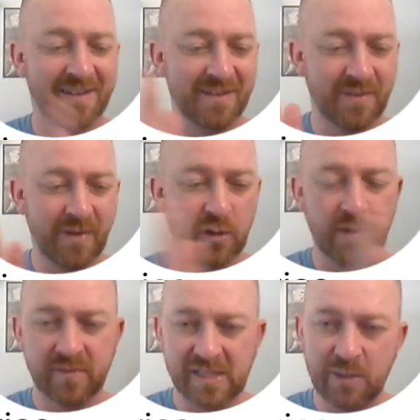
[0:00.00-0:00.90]
value of
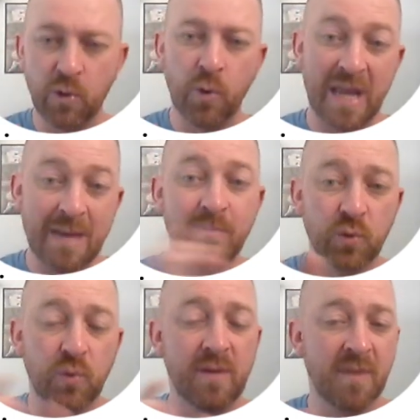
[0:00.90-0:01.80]
0 in
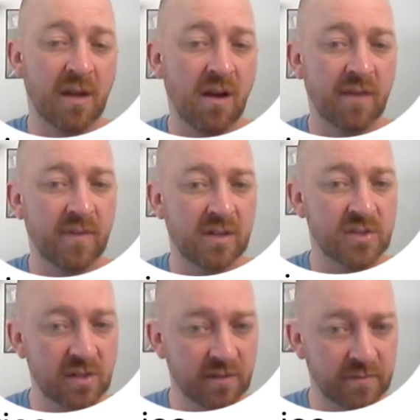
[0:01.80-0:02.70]
between my confidence
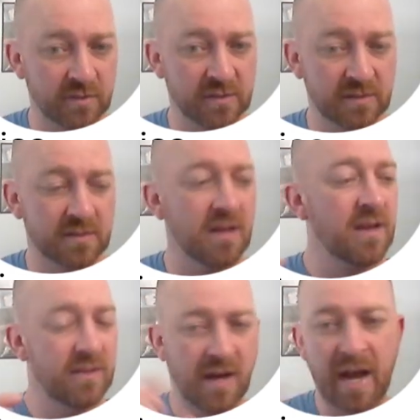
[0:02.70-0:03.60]
intervals,
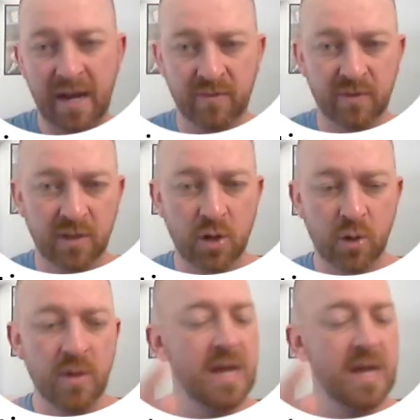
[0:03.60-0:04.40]
the high and the low,